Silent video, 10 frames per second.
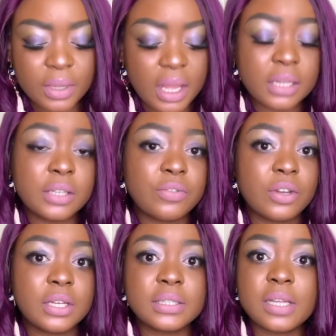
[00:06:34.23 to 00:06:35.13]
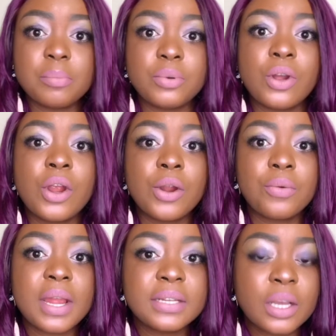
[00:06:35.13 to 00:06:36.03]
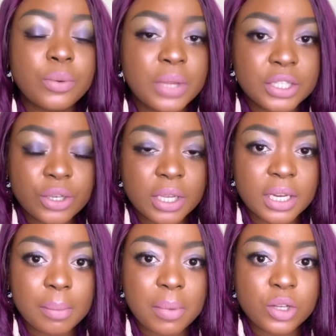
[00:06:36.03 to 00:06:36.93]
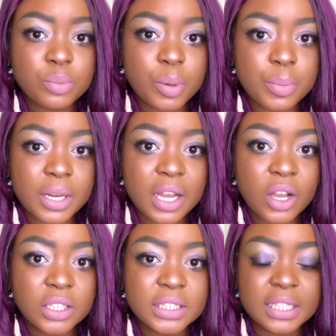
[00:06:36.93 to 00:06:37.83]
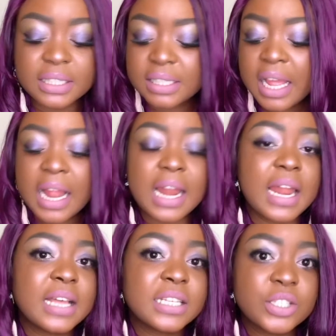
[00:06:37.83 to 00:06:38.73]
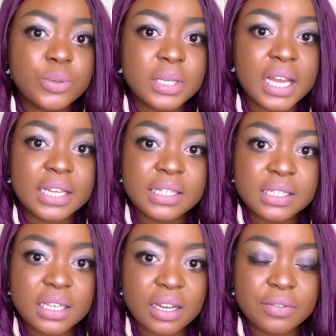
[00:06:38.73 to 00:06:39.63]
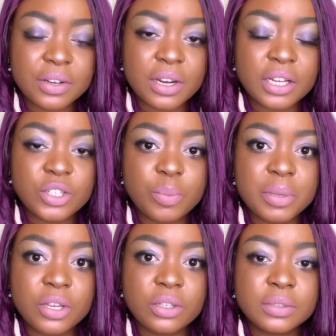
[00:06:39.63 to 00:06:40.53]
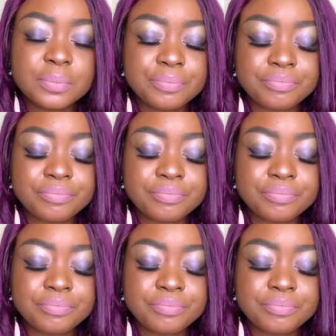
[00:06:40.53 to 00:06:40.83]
I'll give you an example. Right now we are talking about popular contents. Last week I did cover a topic on